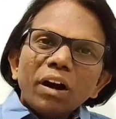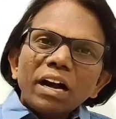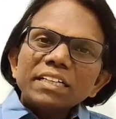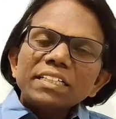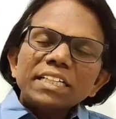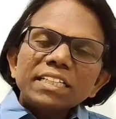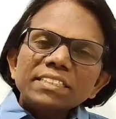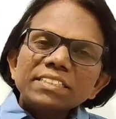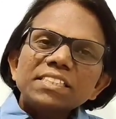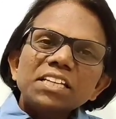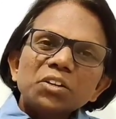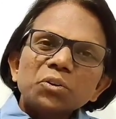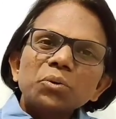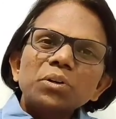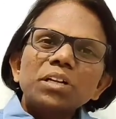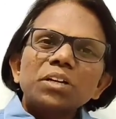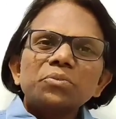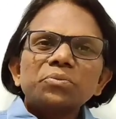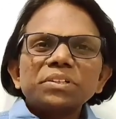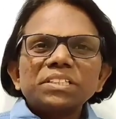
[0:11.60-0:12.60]
What is the
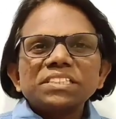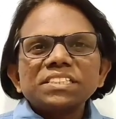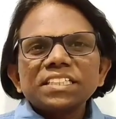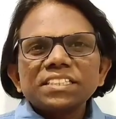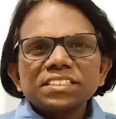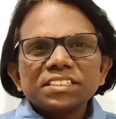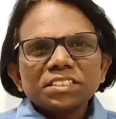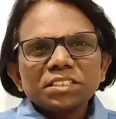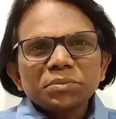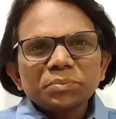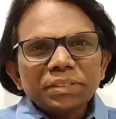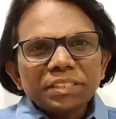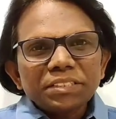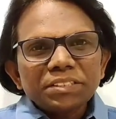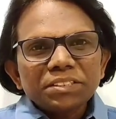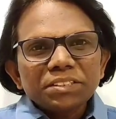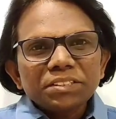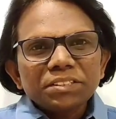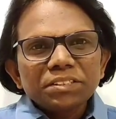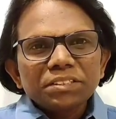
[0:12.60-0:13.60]
role of risk
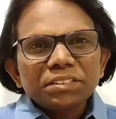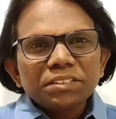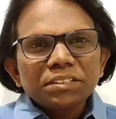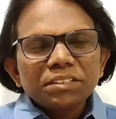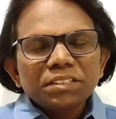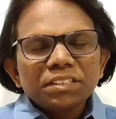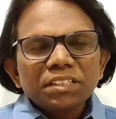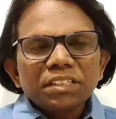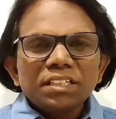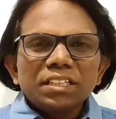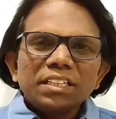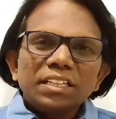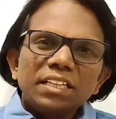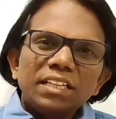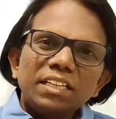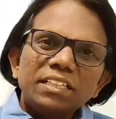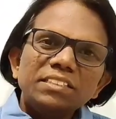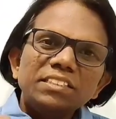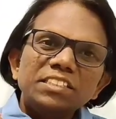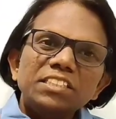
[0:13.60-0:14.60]
assessment
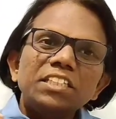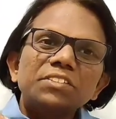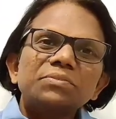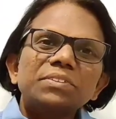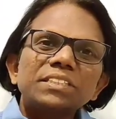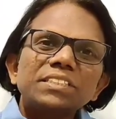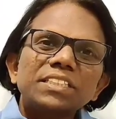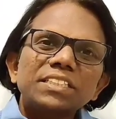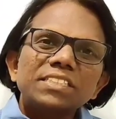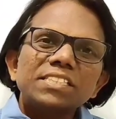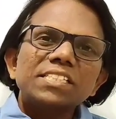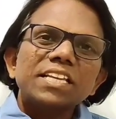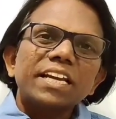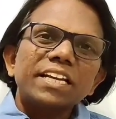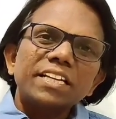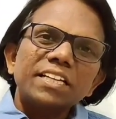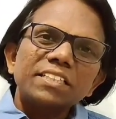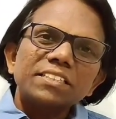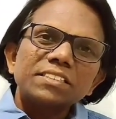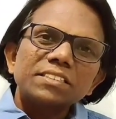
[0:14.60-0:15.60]
in GFSI
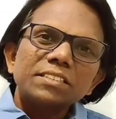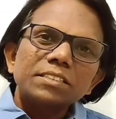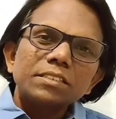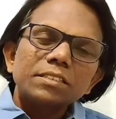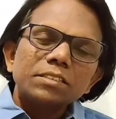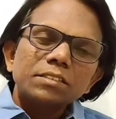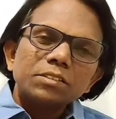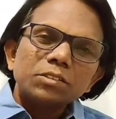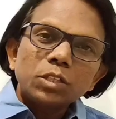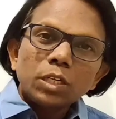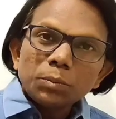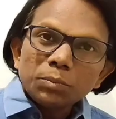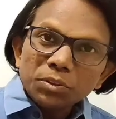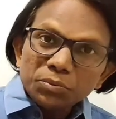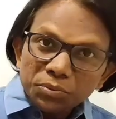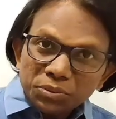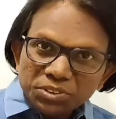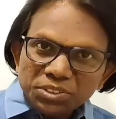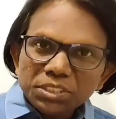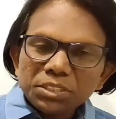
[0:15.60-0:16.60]
standards,
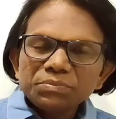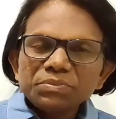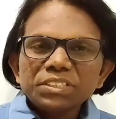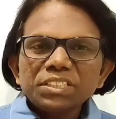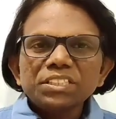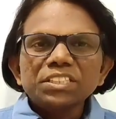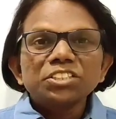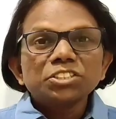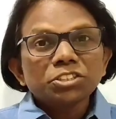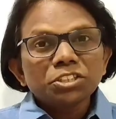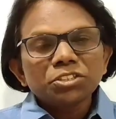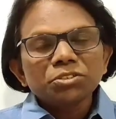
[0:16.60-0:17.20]
Global Food Safety